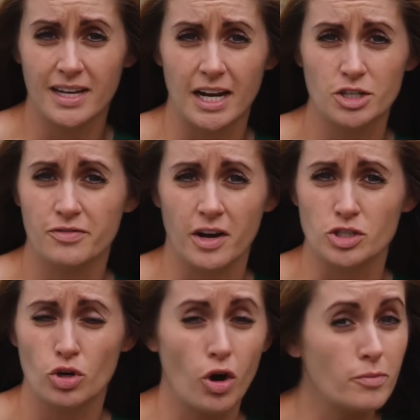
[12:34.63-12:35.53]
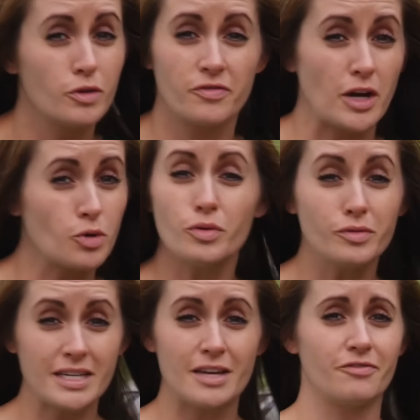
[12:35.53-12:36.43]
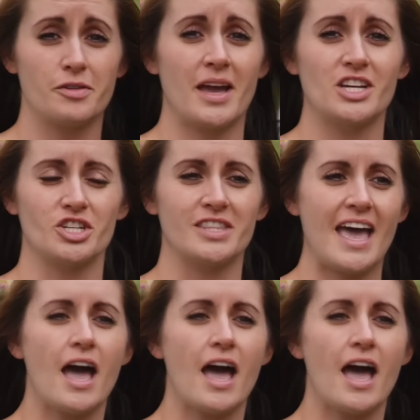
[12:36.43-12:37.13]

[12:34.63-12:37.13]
electrifying.com. You'll find all the information there.